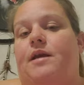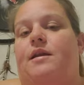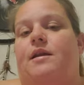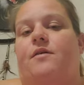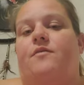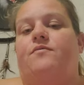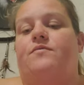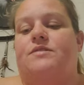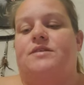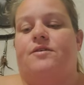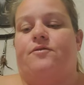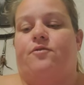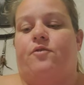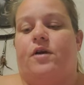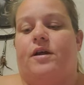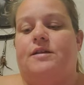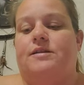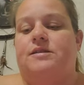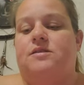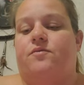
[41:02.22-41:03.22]
enough
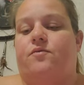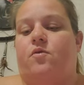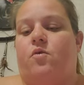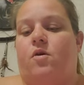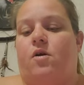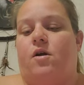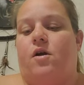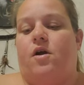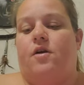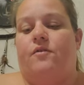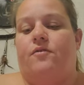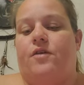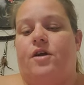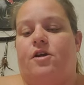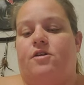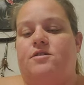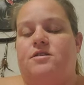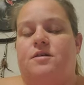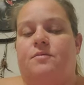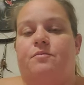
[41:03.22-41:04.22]
difference for
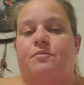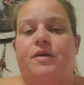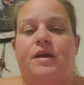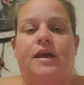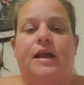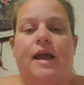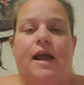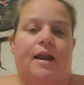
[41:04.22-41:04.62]
there to be